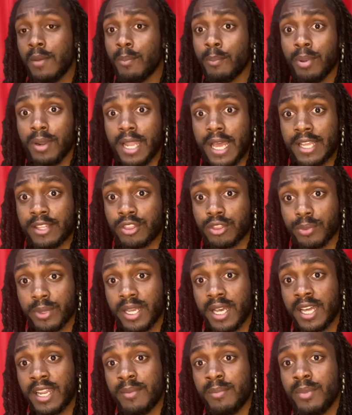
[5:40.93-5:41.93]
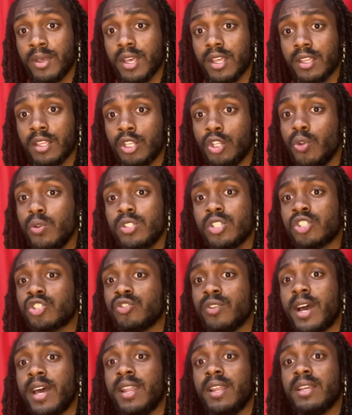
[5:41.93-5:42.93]
But like 300 million, you just
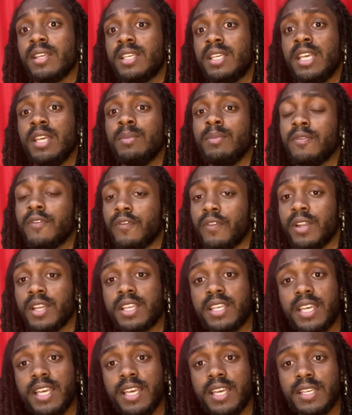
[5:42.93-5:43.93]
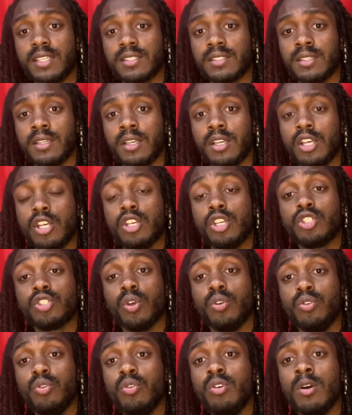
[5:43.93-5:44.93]
trying to keep for the kids. So
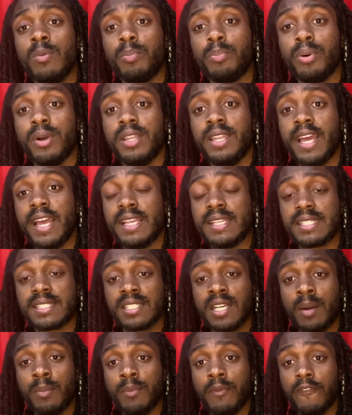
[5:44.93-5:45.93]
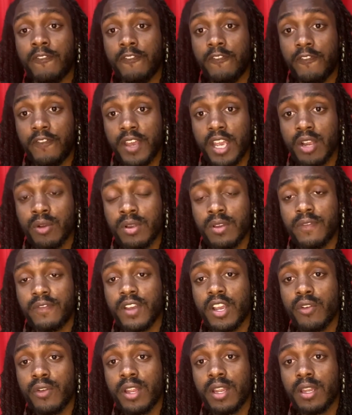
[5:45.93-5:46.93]
you're going to put that in something very,
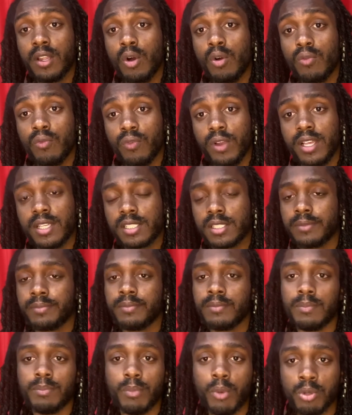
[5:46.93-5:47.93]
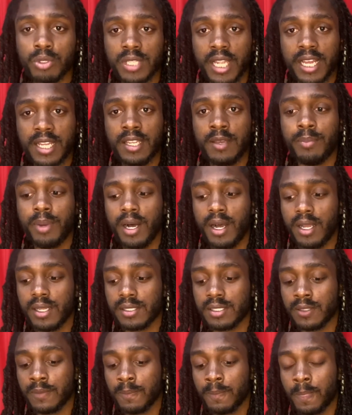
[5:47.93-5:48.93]
very low risk, most likely
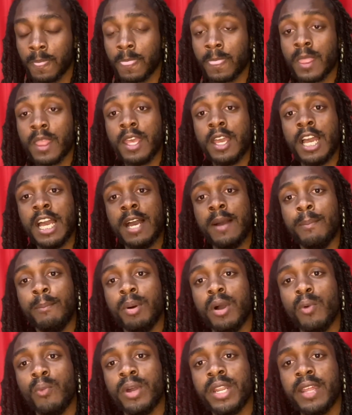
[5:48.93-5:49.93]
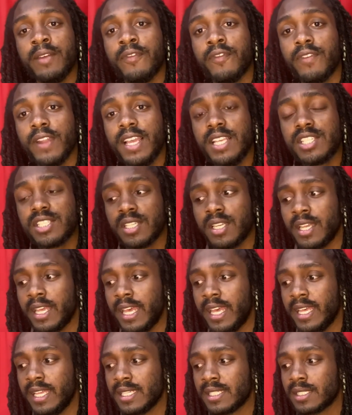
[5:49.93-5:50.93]
bonds. But when inflation
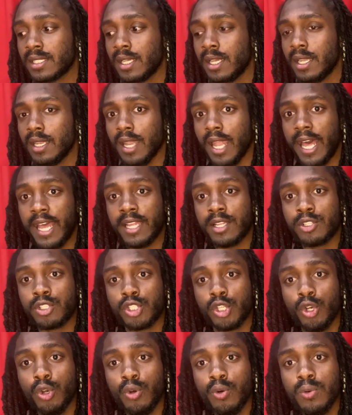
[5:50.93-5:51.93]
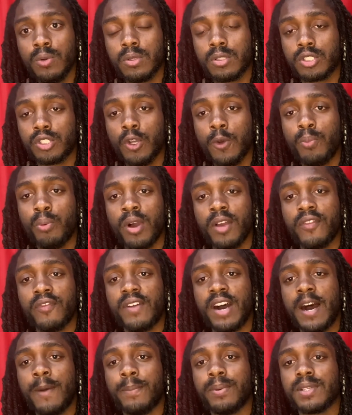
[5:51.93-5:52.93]
is like 2,
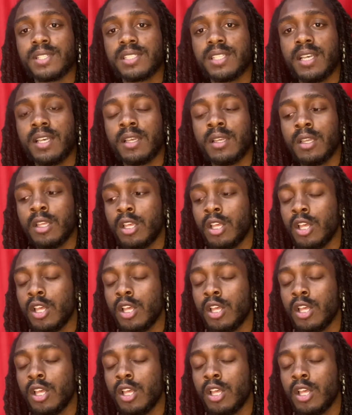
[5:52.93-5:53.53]
2.5%,